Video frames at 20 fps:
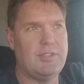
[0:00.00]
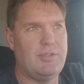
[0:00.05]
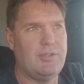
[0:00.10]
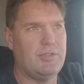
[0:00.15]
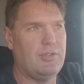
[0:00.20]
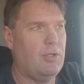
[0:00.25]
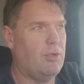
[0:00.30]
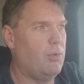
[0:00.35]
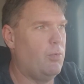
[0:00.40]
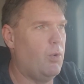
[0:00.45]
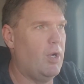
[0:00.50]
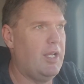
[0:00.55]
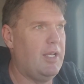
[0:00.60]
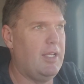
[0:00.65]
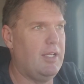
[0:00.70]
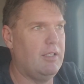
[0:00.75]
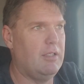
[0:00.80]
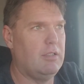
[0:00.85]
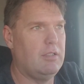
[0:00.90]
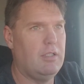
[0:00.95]
There's no
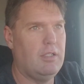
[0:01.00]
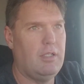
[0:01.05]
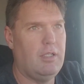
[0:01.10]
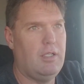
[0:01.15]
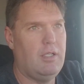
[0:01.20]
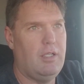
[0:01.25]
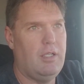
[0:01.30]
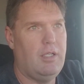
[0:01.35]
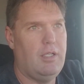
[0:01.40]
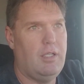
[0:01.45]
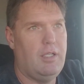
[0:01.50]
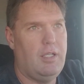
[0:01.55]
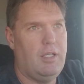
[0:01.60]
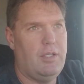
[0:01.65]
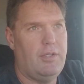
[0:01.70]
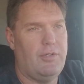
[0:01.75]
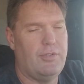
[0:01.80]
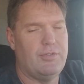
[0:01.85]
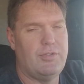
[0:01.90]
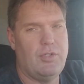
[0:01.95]
waiting
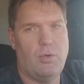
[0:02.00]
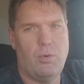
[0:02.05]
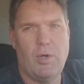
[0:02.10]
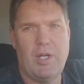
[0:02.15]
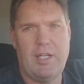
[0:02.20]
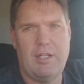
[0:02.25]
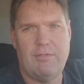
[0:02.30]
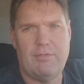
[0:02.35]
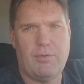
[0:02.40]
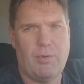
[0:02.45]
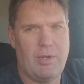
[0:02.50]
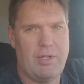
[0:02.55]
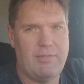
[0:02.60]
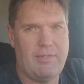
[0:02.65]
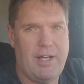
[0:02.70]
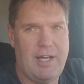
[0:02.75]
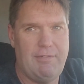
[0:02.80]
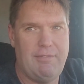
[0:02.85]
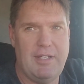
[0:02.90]
45